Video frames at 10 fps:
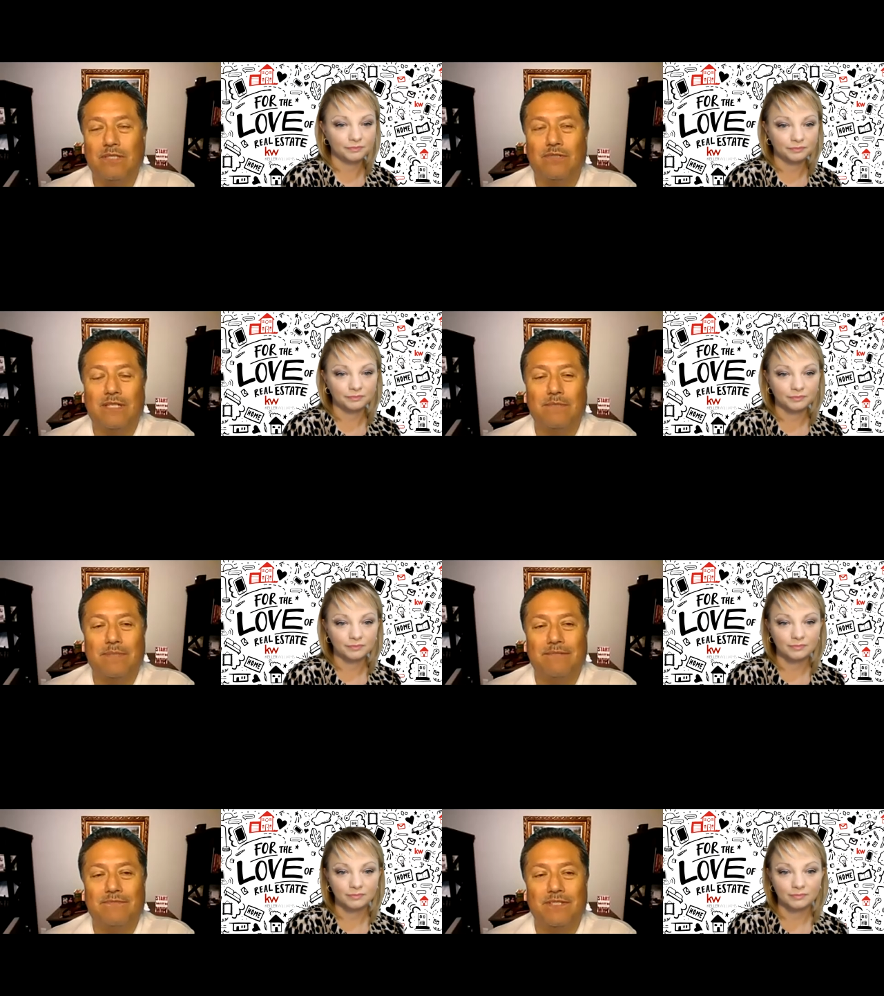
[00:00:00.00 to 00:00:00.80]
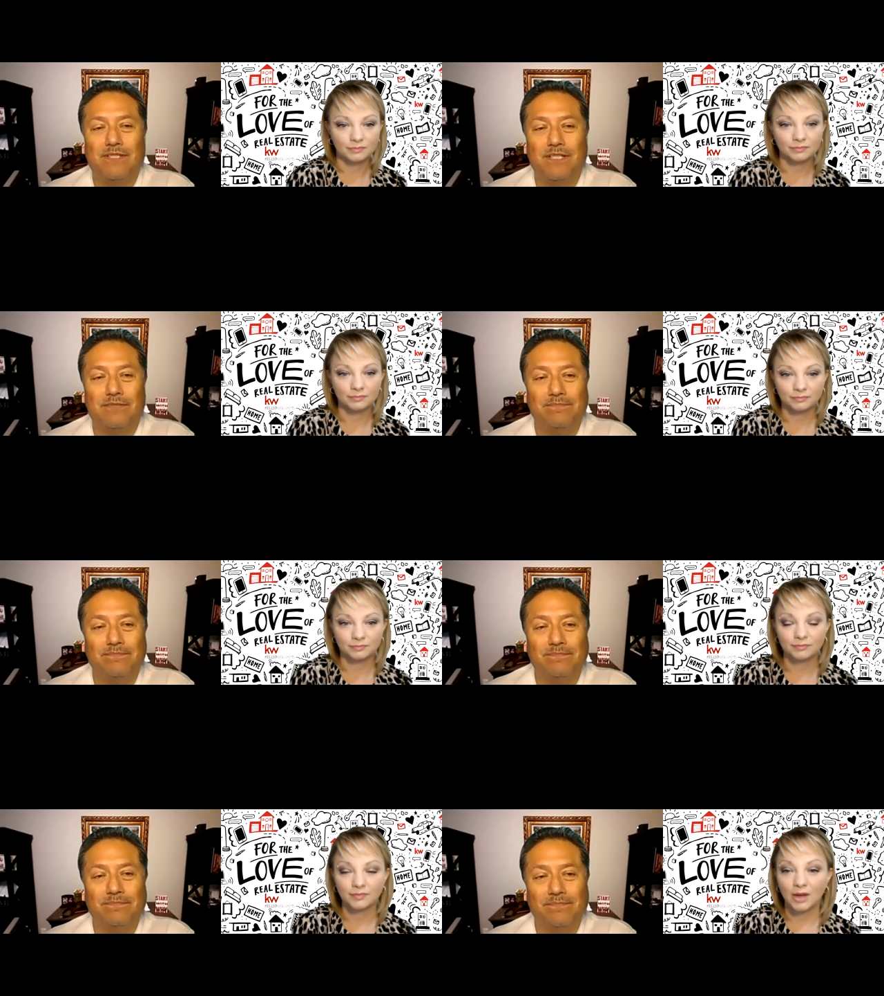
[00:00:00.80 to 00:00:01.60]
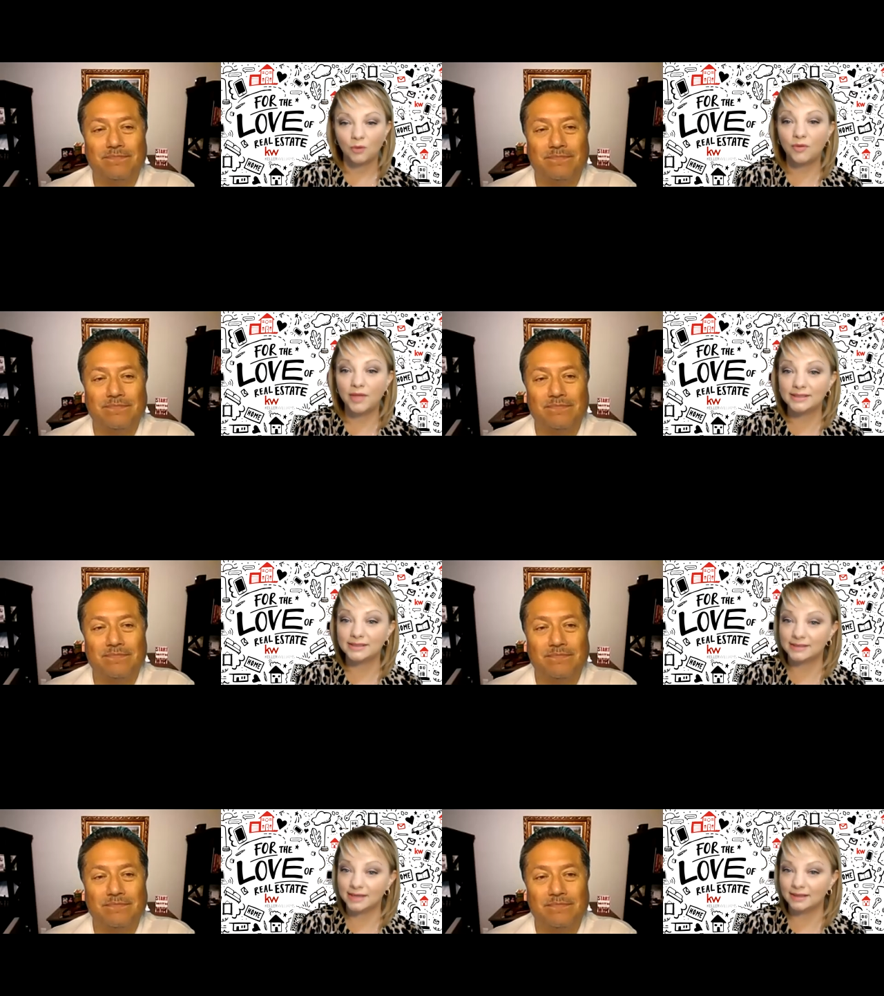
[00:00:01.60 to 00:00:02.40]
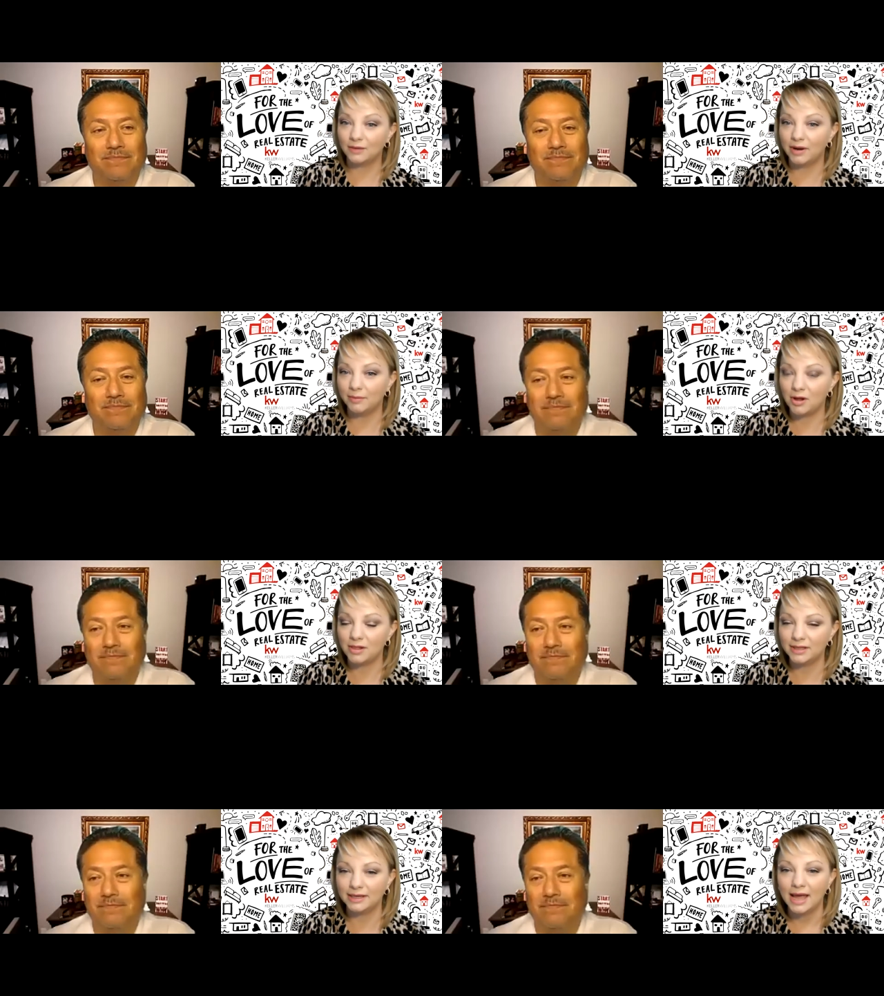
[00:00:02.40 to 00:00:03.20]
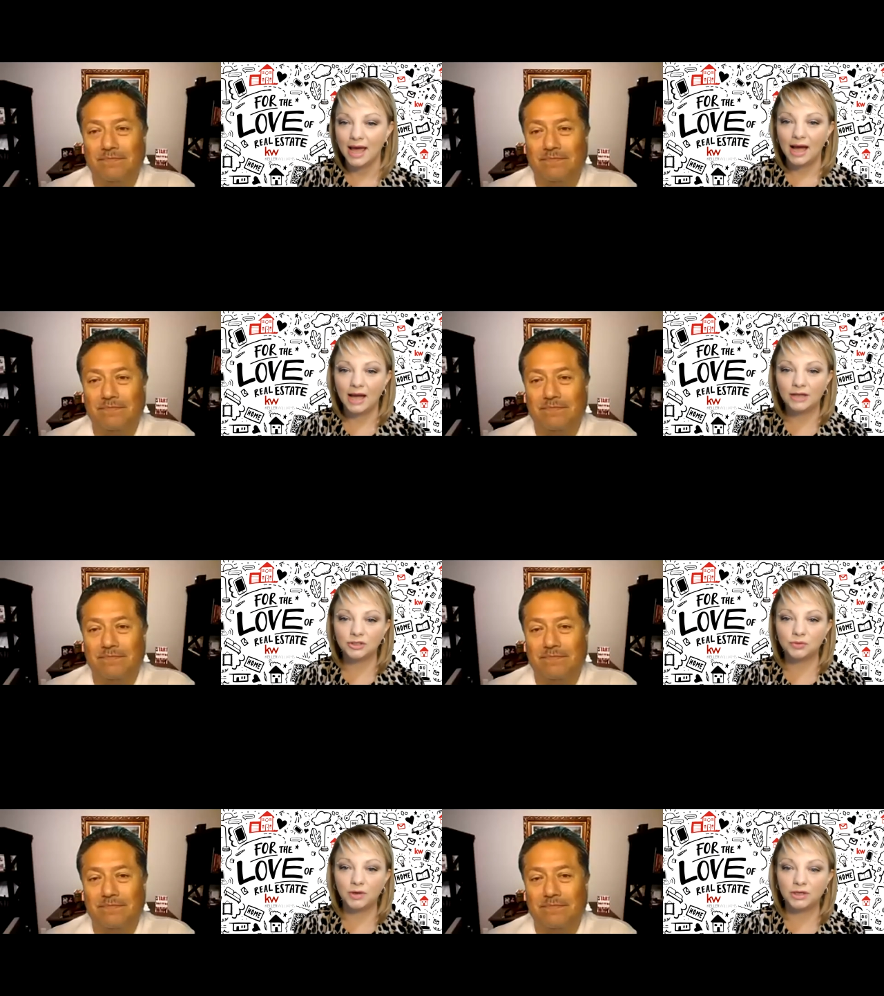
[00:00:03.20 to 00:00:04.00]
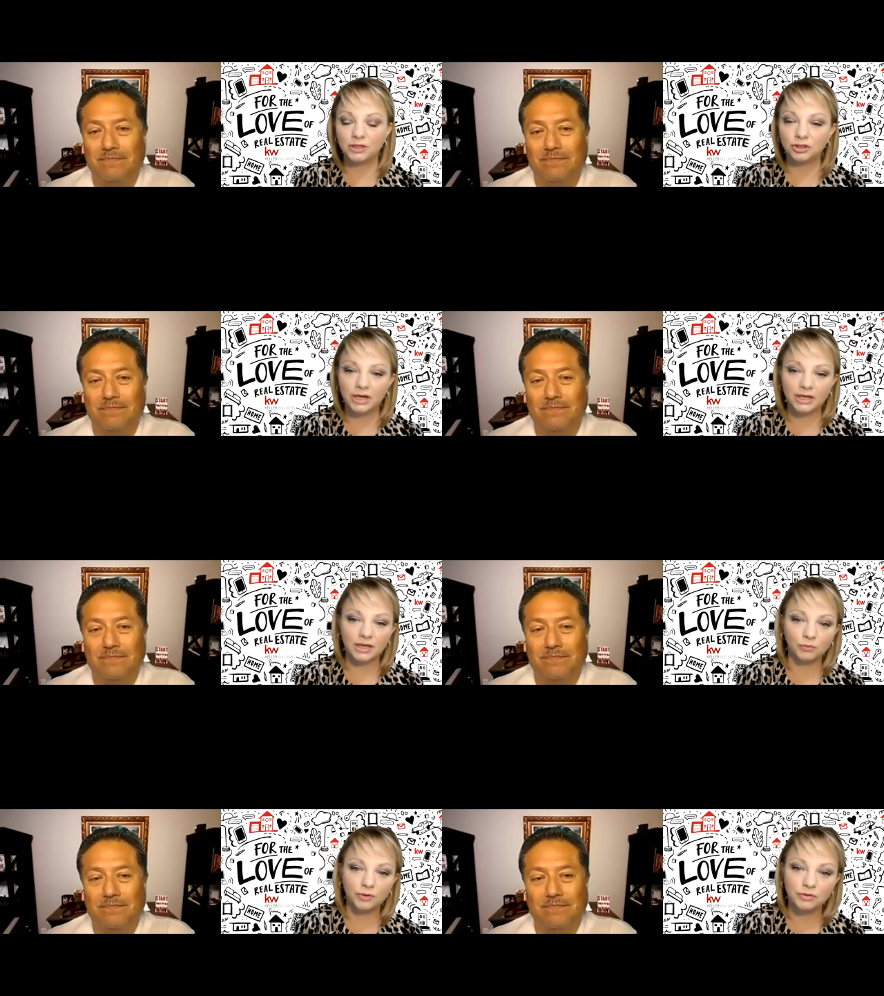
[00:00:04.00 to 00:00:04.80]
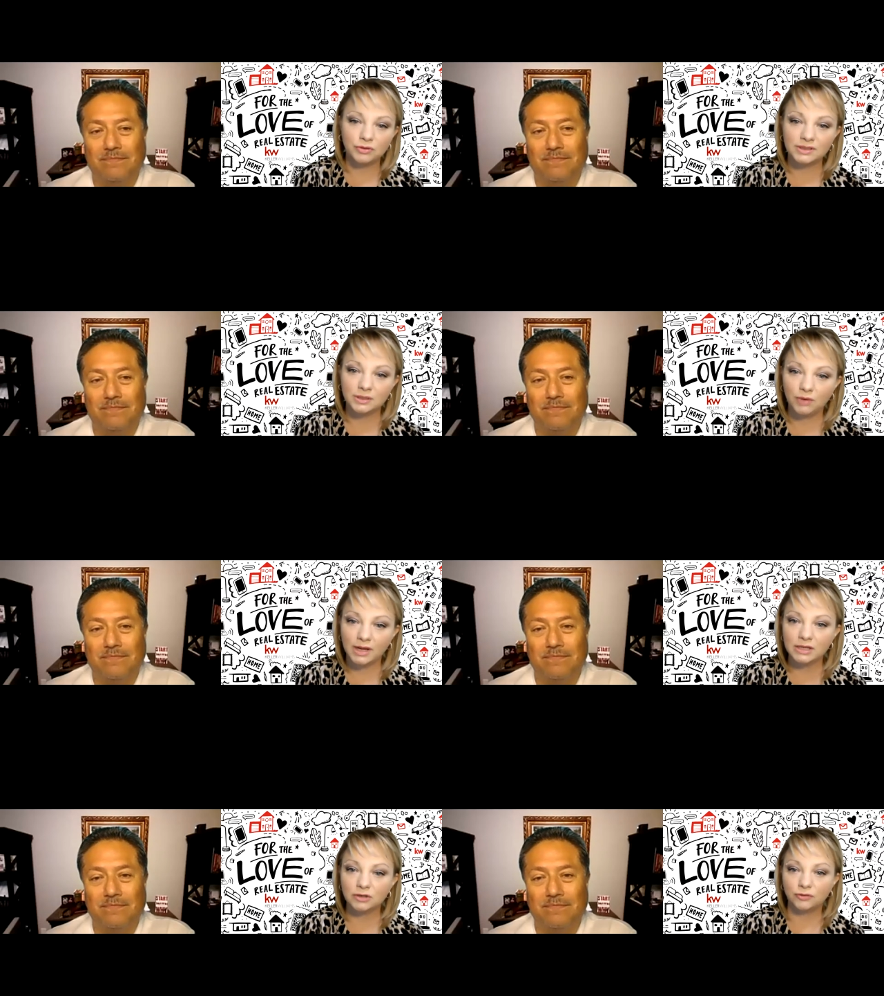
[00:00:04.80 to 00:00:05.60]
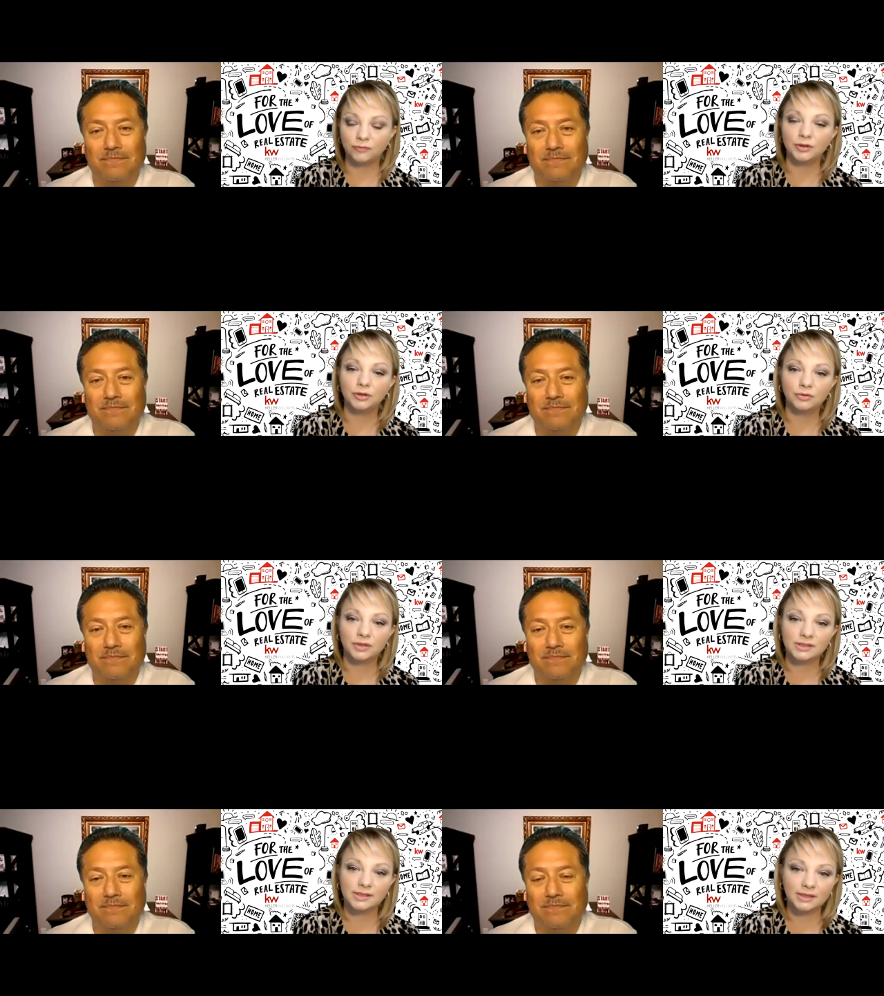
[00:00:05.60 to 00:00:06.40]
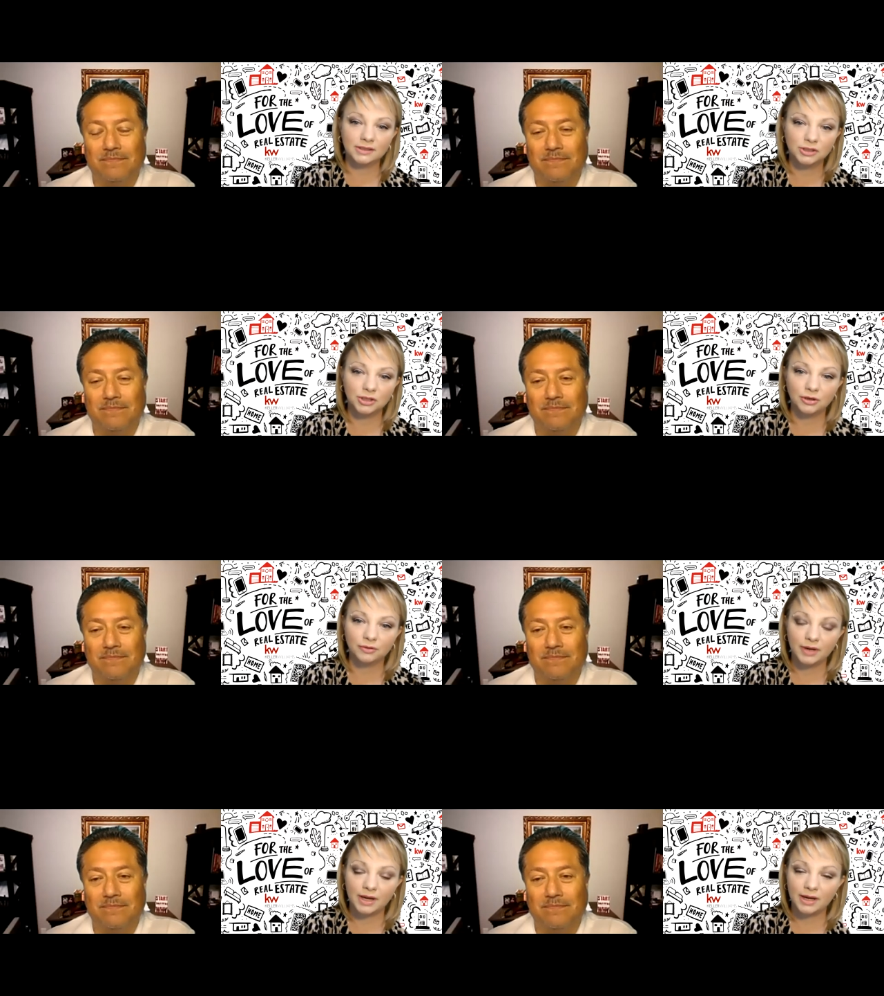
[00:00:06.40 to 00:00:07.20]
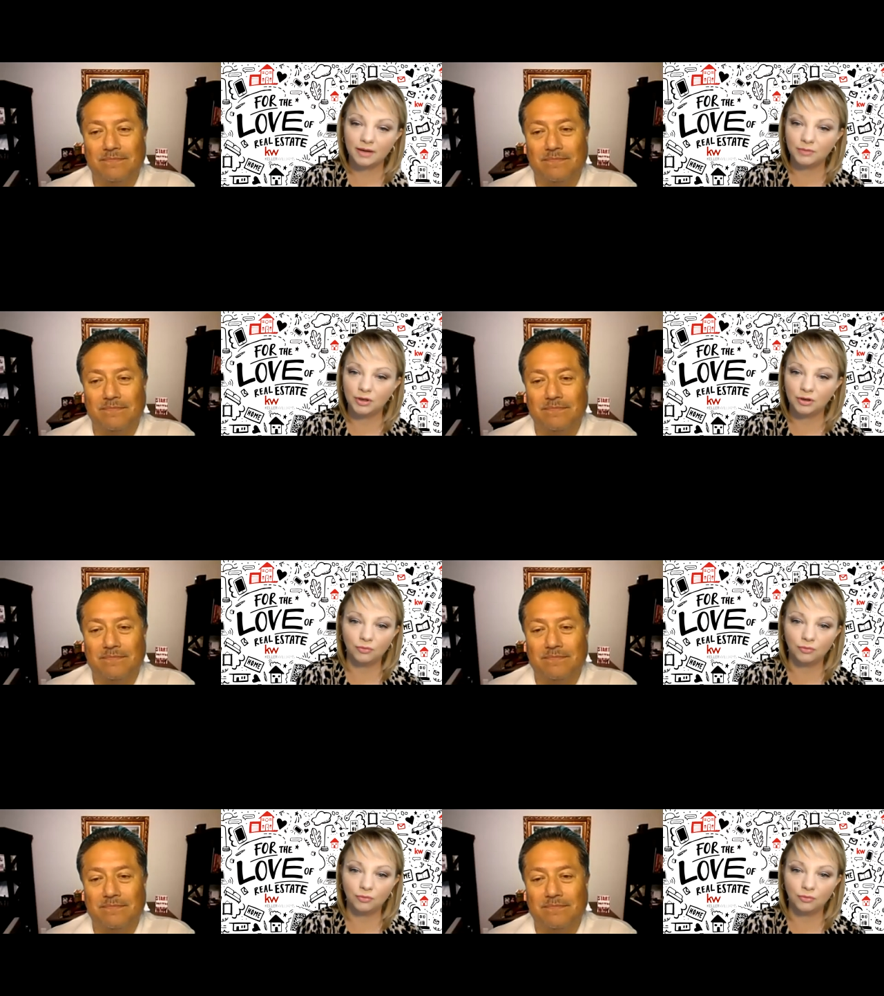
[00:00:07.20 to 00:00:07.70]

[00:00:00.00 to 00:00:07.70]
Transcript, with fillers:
Speaker 1: Try to plan for the year.
Speaker 2: Well, that's exactly why I'm calling. I just wanted to check in with you to see what I can do for you this next year. Um, you